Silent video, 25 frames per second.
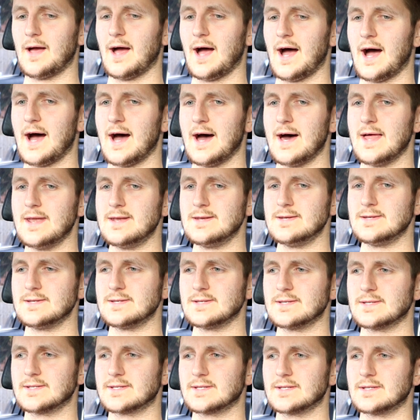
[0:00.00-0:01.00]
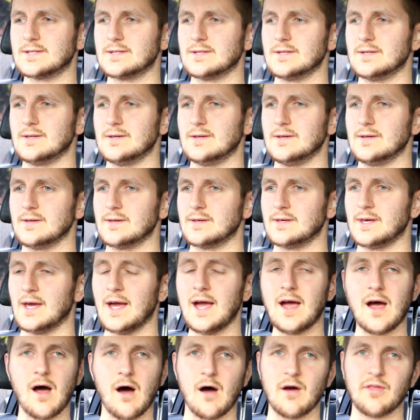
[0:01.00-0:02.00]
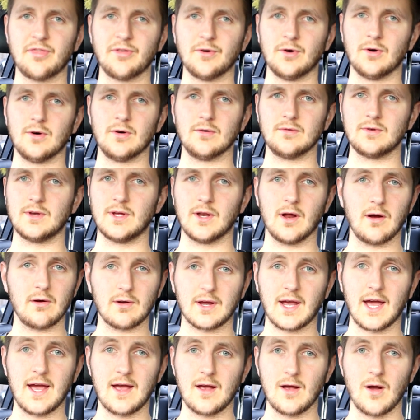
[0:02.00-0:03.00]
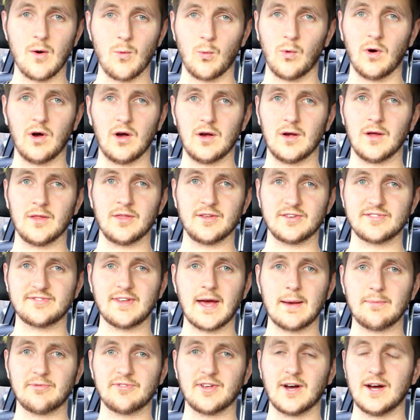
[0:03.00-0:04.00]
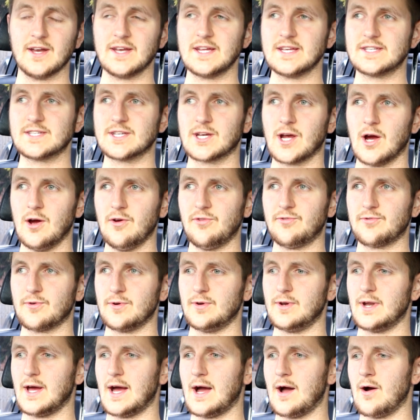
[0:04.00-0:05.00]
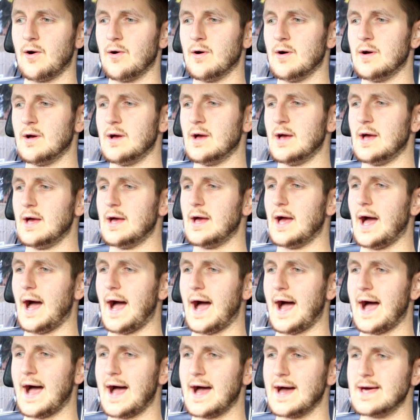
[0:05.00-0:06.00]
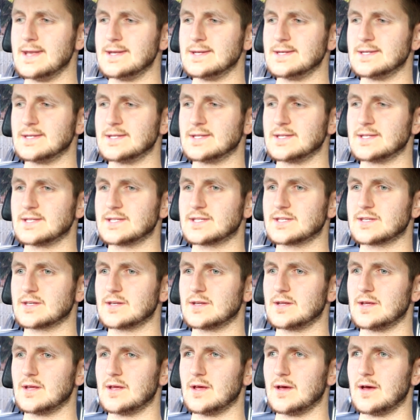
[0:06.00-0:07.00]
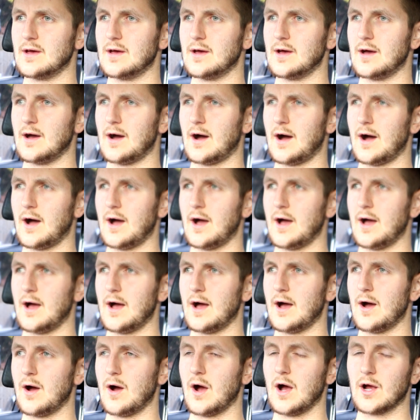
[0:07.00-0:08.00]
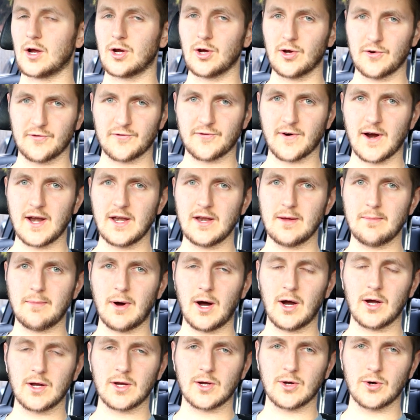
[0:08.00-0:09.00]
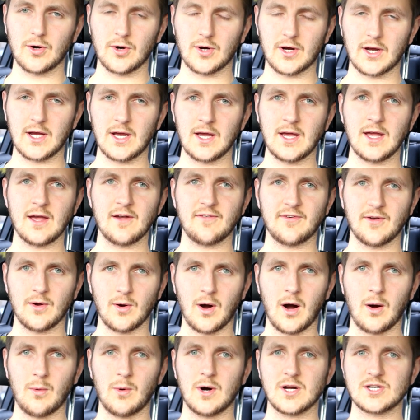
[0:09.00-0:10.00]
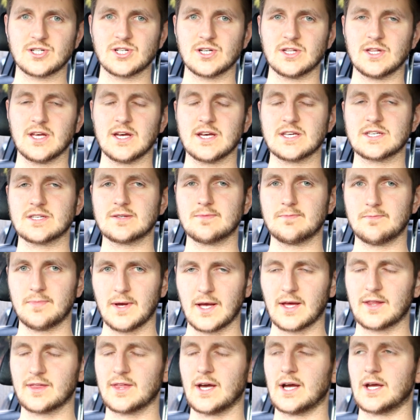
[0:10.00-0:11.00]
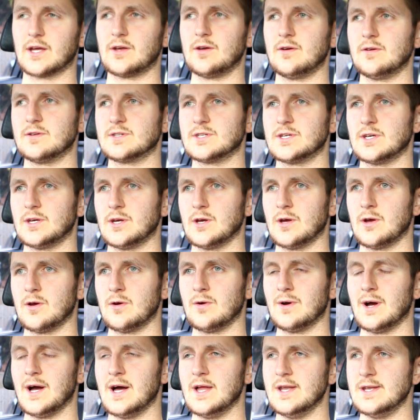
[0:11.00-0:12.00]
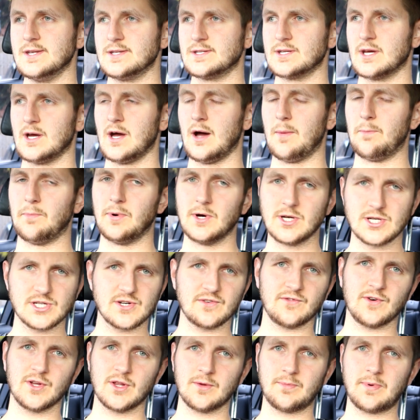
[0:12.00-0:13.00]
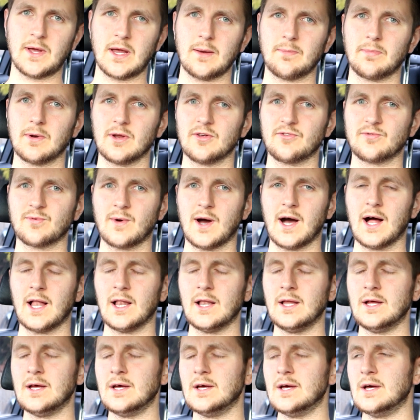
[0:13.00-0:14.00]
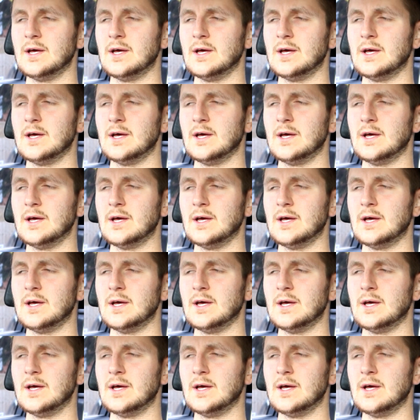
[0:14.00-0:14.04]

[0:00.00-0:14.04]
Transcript: And yeah, I thought, you know, okay, what are the steps that I need to go through now? And a good friend of mine, Cookie, if you are watching this, big thank you to you, and a bunch of other people as well,